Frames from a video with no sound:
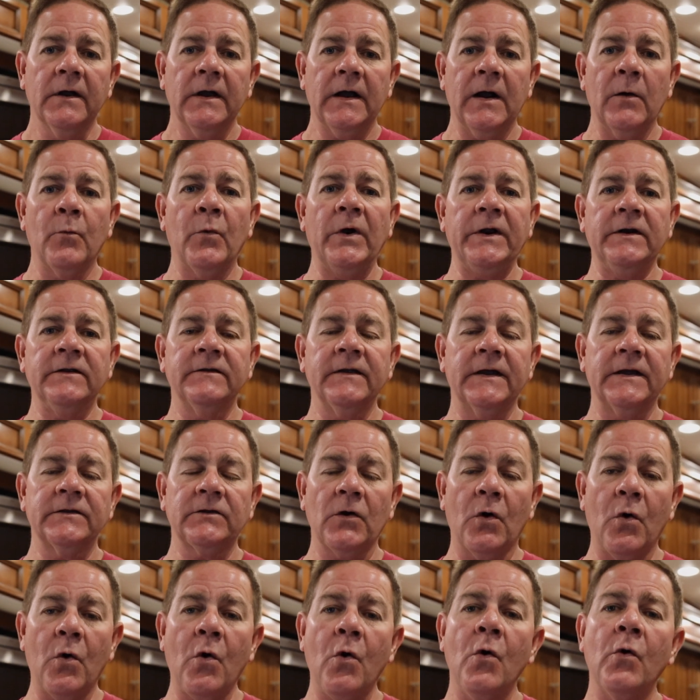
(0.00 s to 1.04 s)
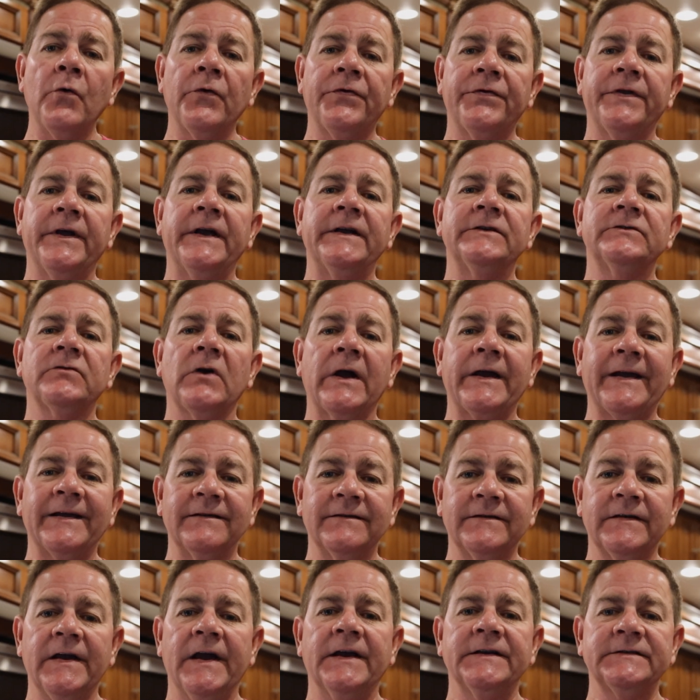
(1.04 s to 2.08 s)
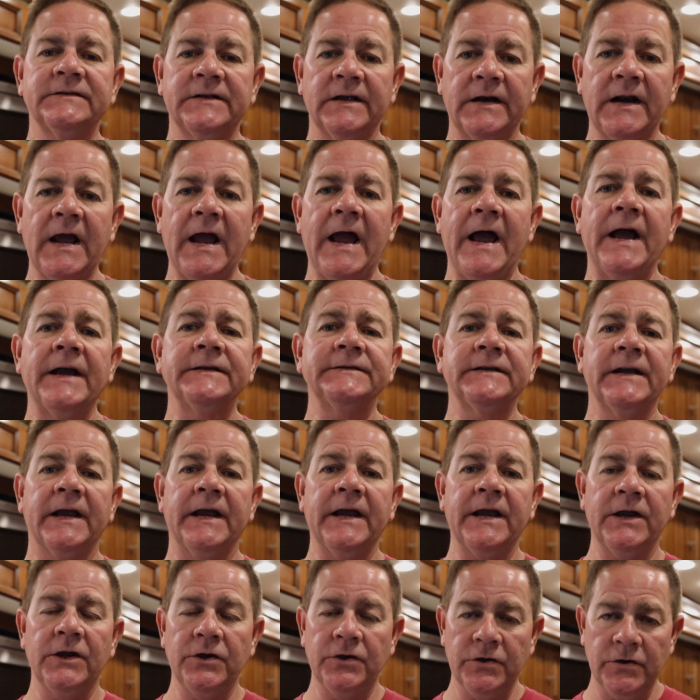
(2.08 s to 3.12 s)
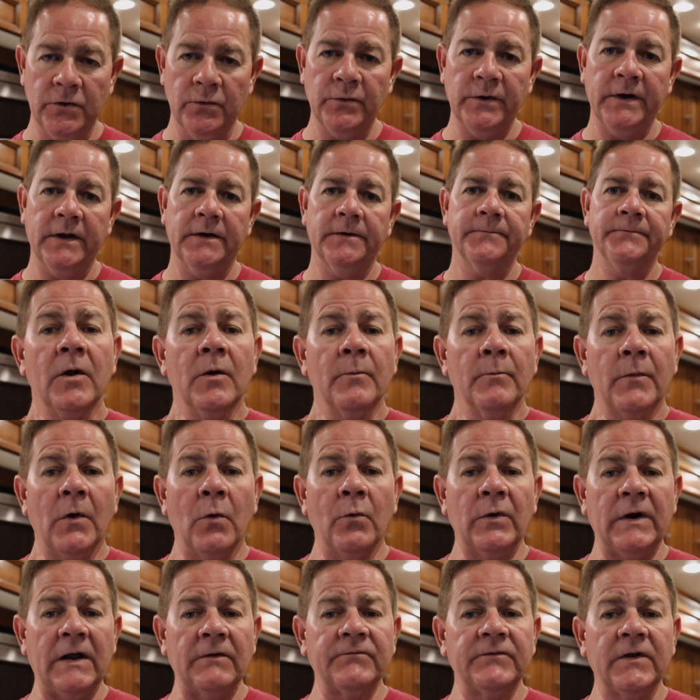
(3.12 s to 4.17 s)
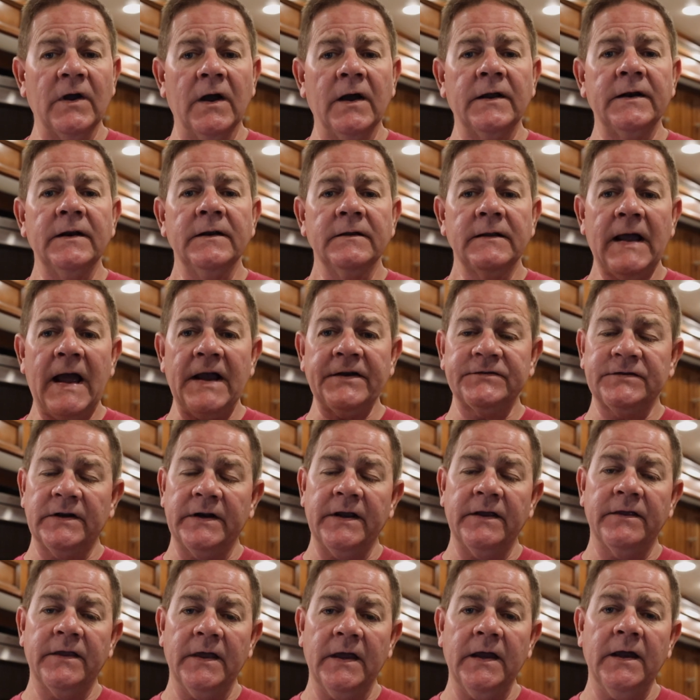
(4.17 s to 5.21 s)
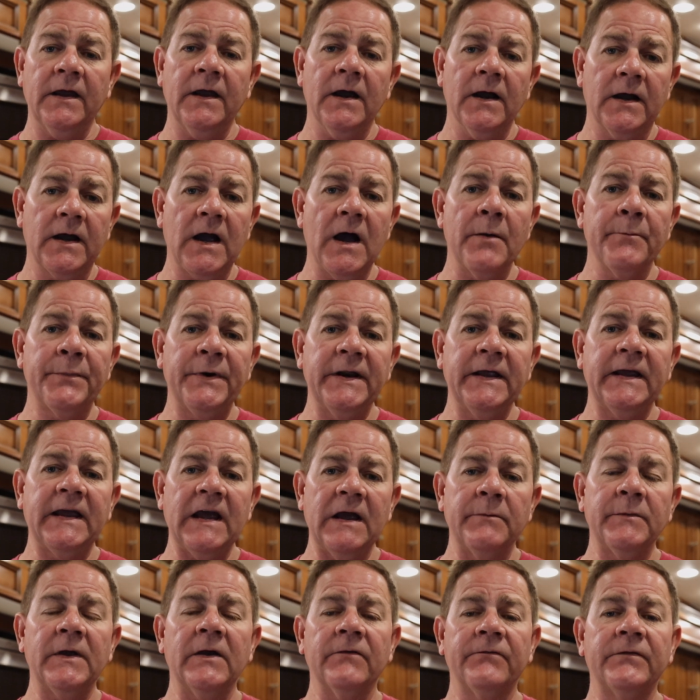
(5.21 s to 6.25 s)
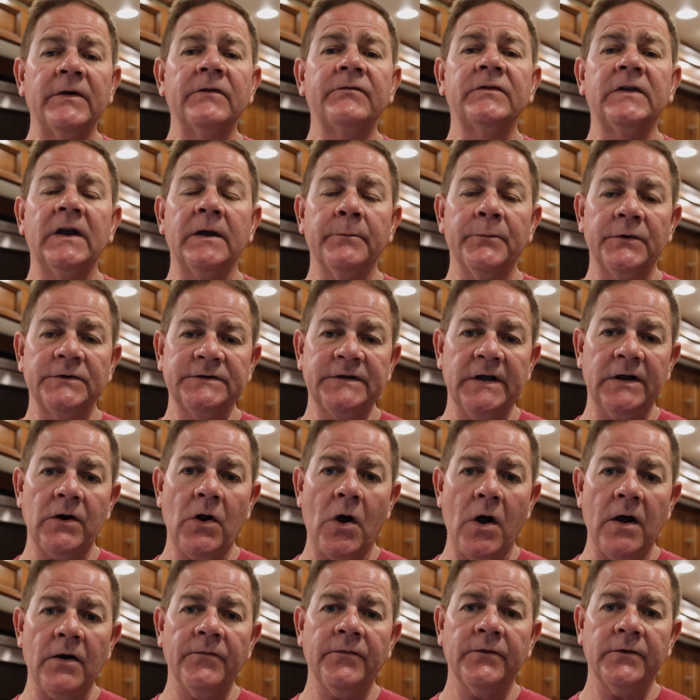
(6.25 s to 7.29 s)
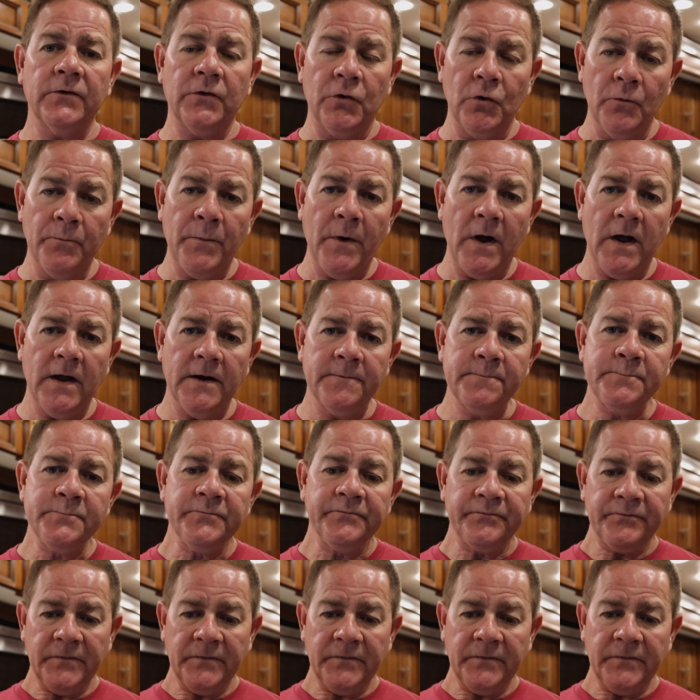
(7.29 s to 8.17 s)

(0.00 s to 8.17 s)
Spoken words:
I'm waiting to get the whole thing so I can test it as a unit. But what I've done, actually the company gave me a 15% off coupon.